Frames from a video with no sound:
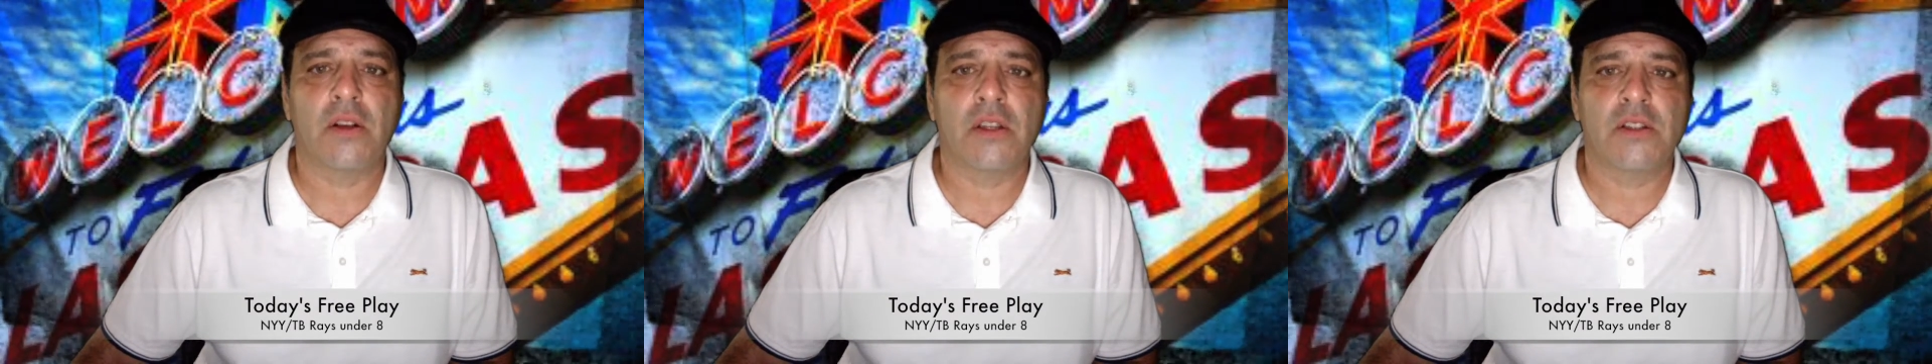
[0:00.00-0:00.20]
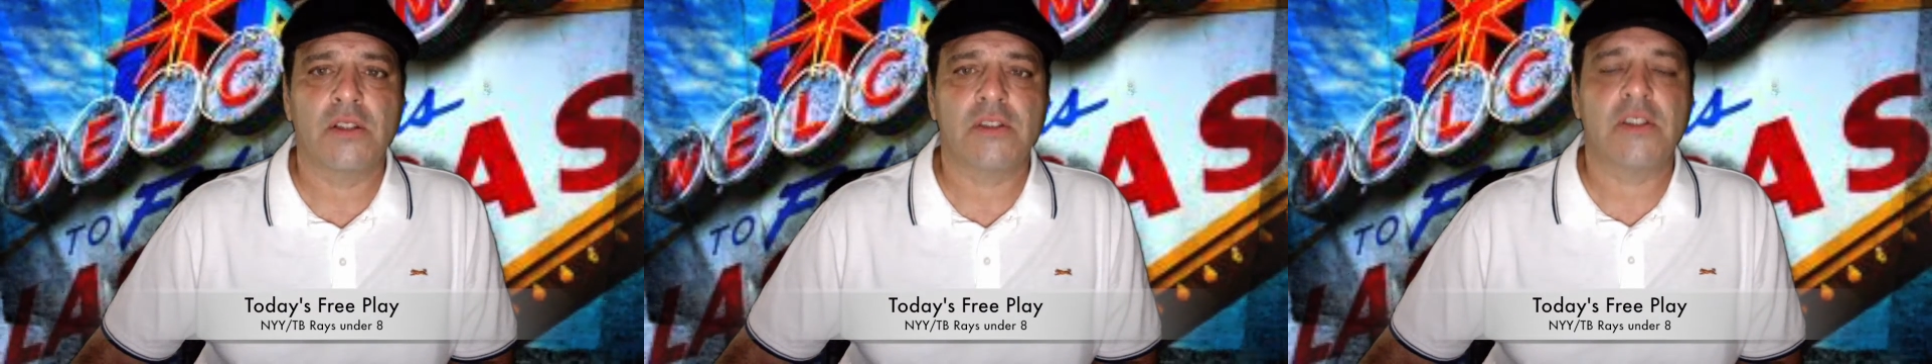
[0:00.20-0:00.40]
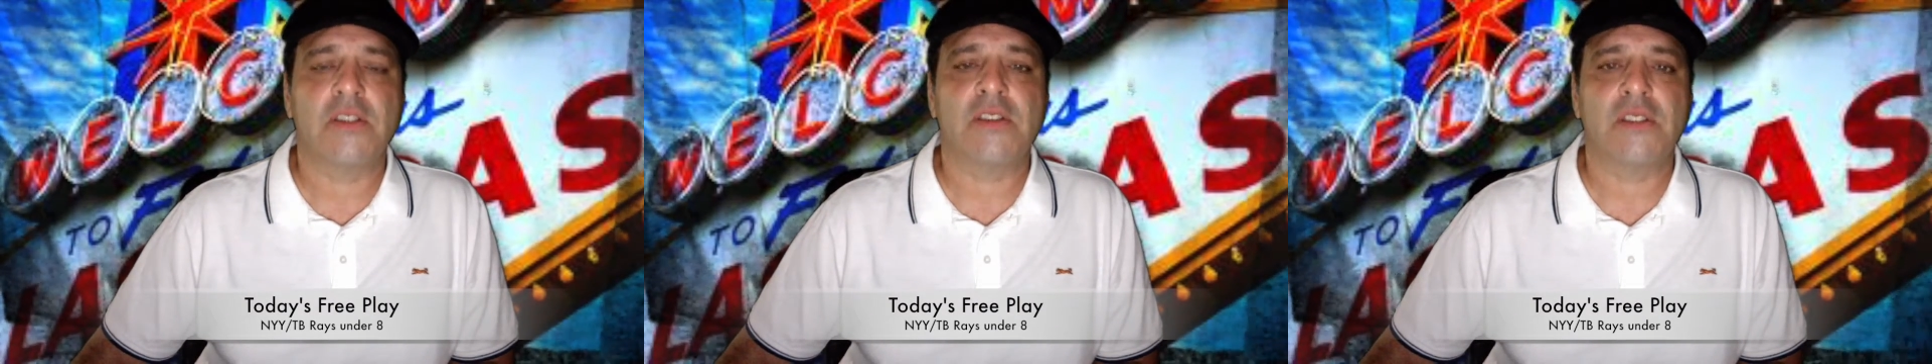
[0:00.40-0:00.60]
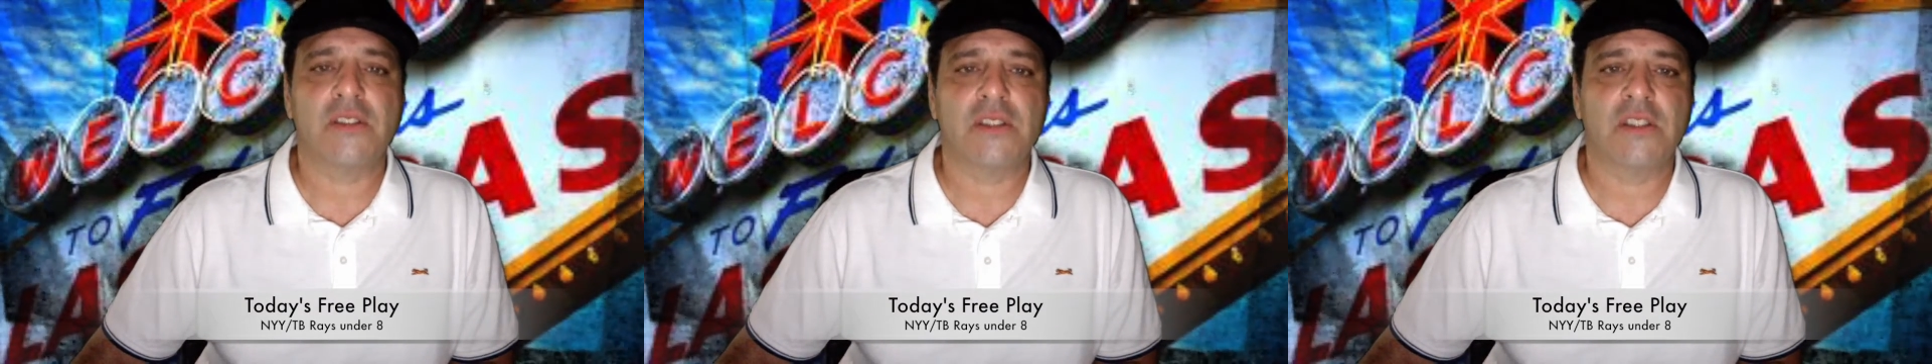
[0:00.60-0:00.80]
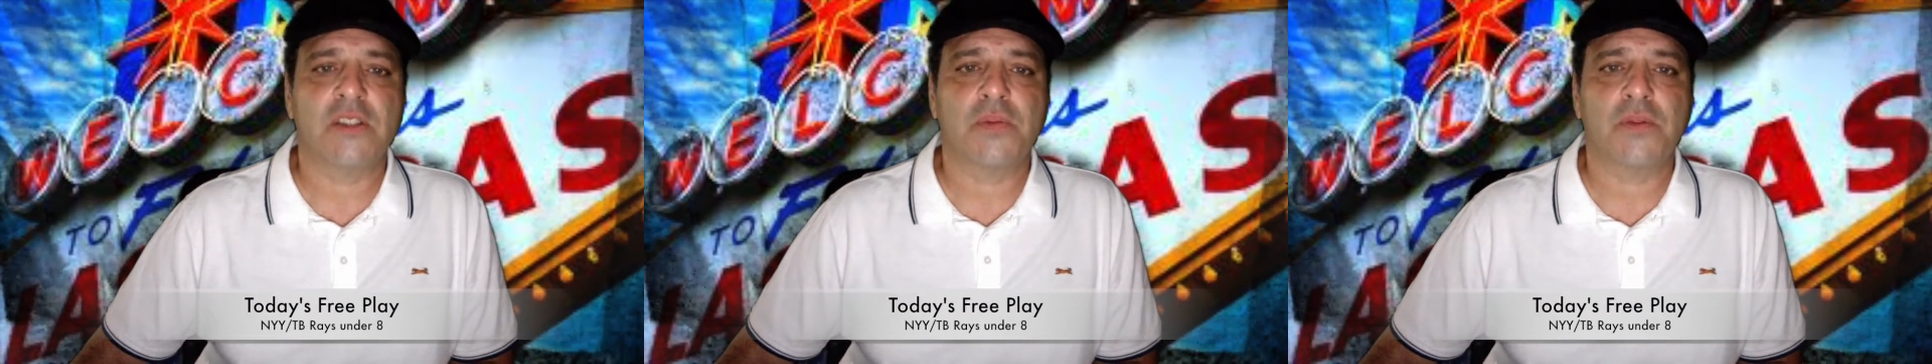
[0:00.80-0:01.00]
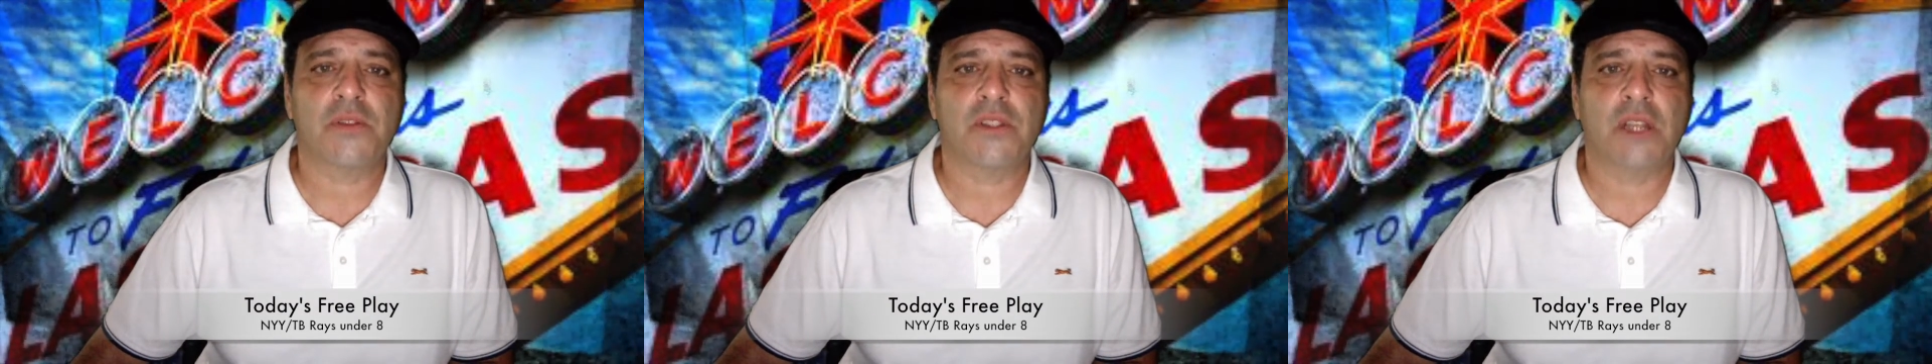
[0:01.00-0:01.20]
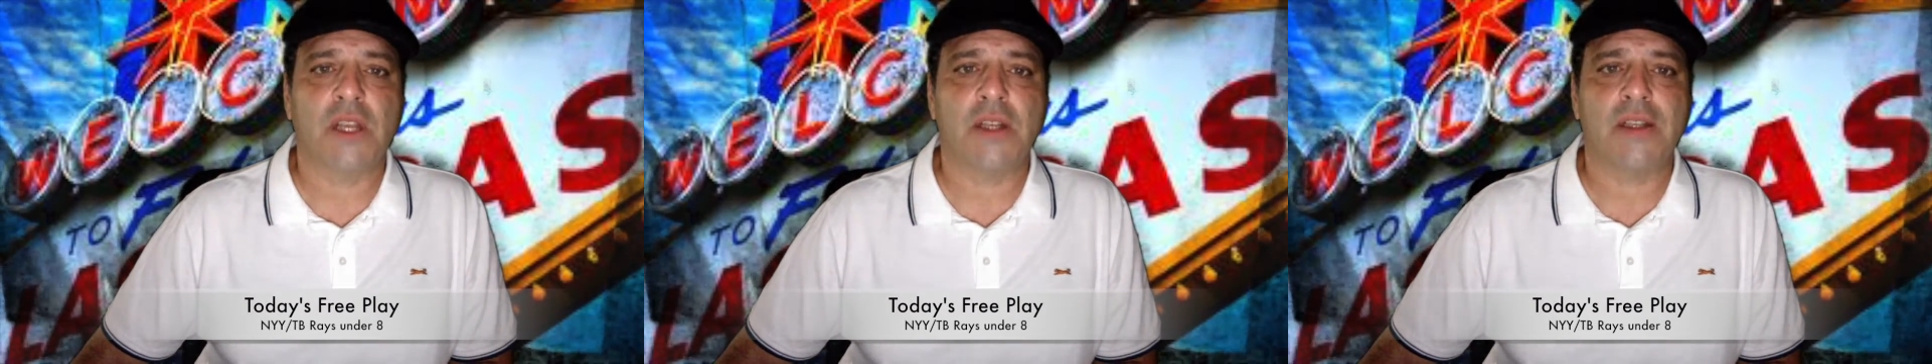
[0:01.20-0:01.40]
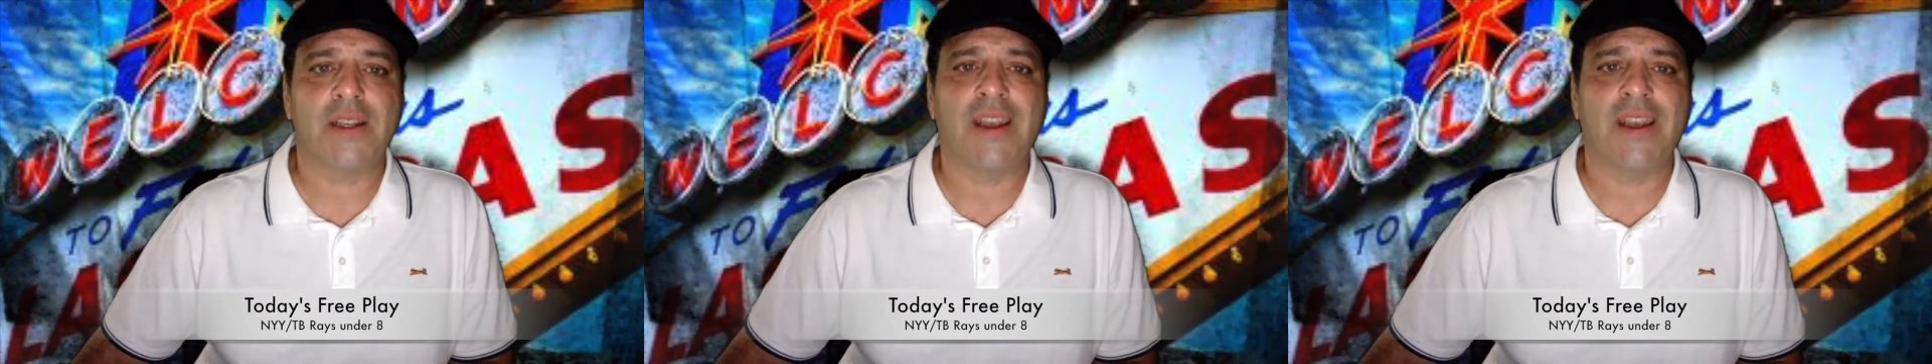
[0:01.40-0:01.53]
66%